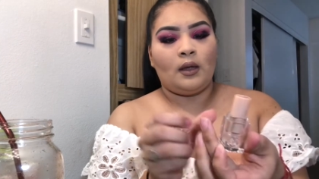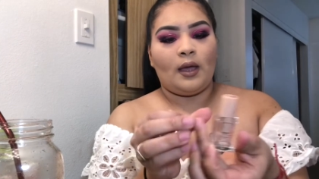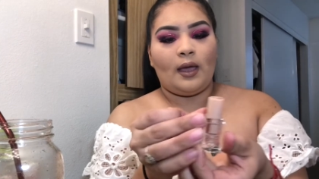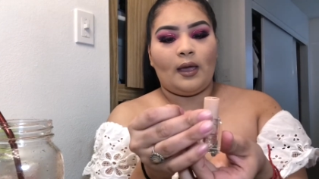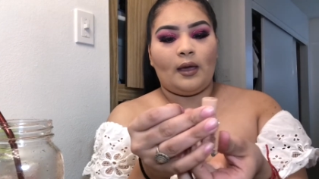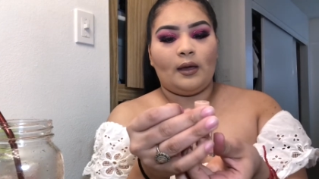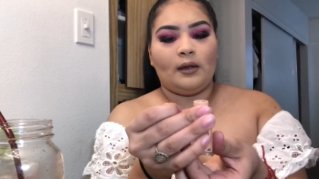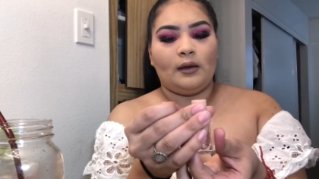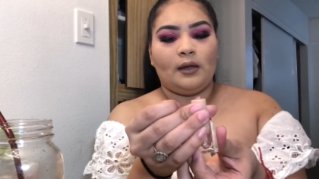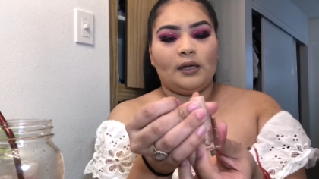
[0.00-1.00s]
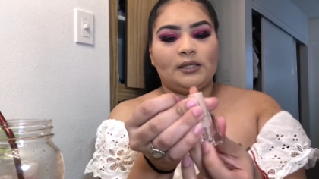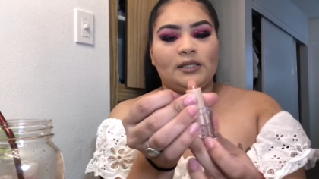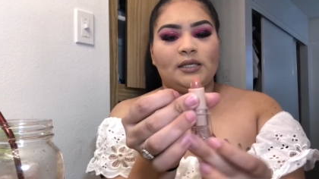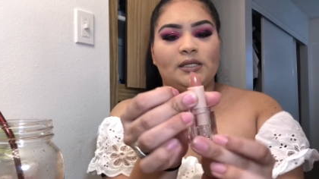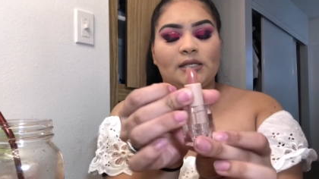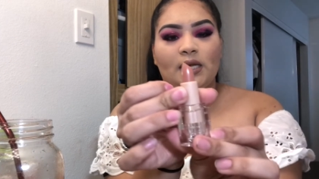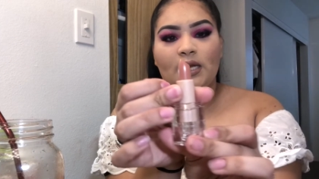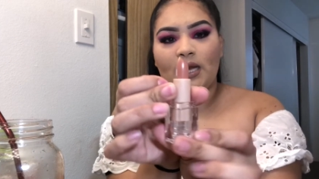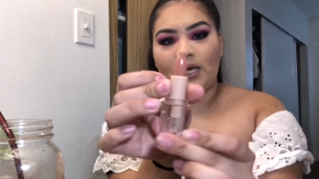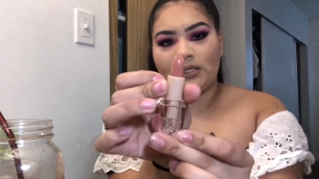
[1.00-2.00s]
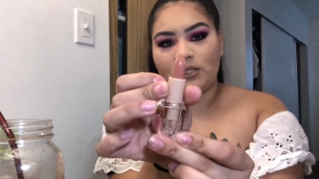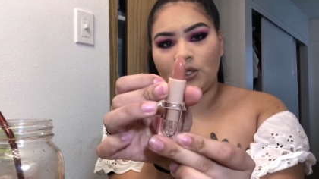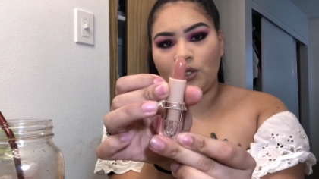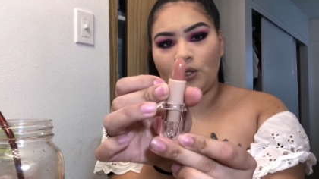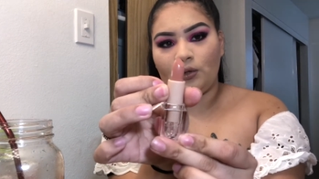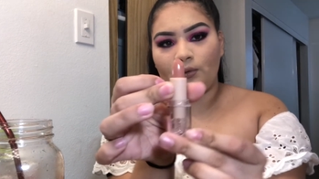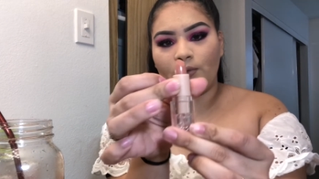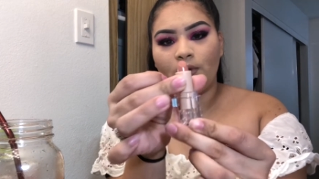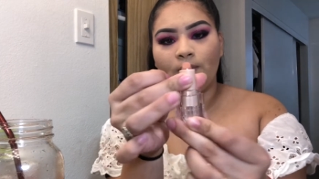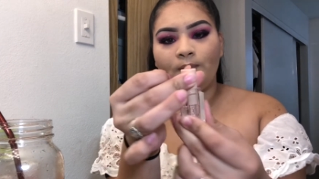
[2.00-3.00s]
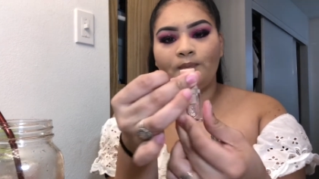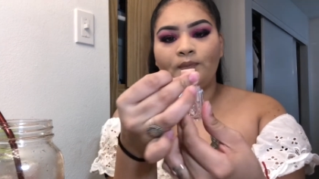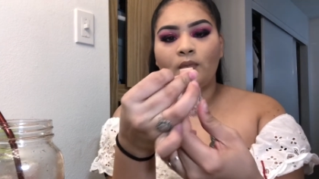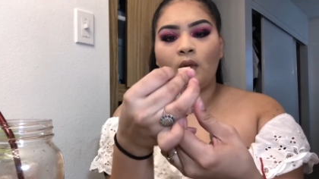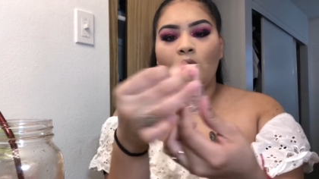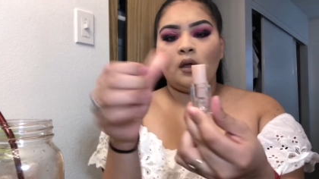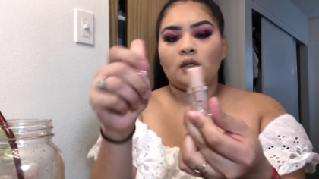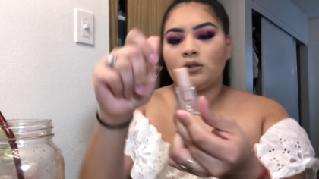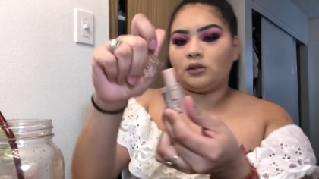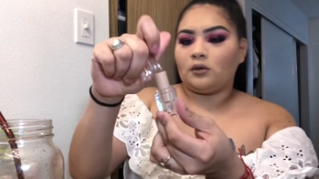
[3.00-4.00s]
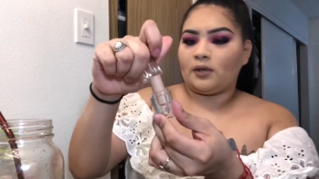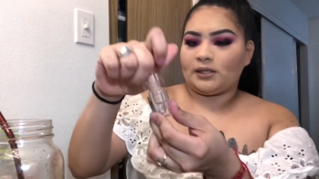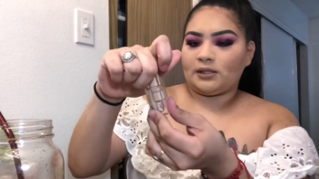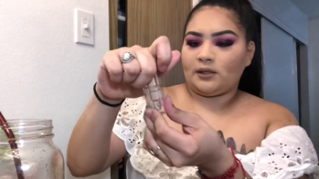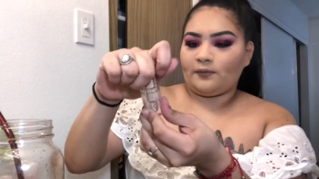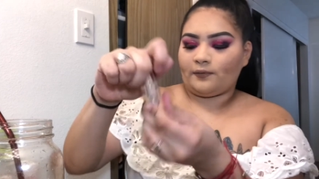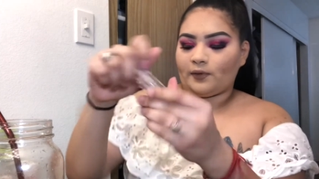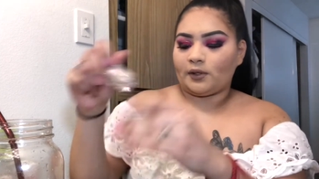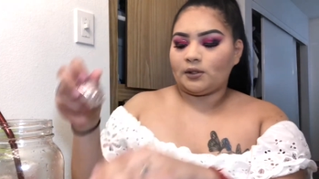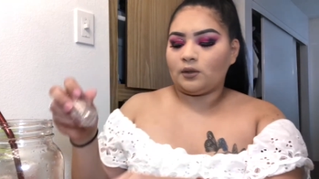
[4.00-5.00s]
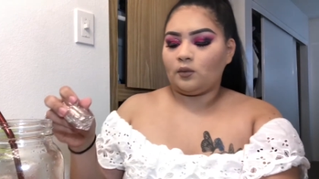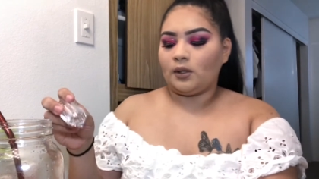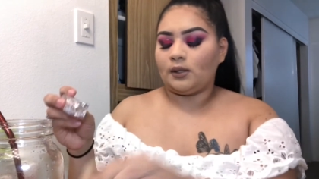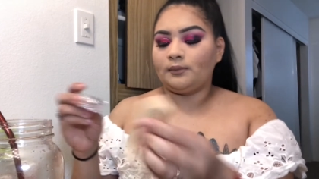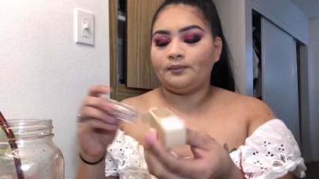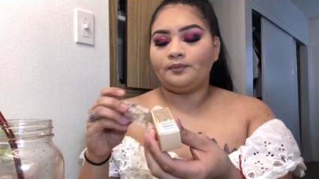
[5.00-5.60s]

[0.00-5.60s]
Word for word: And it's this nice nude. So that's the first one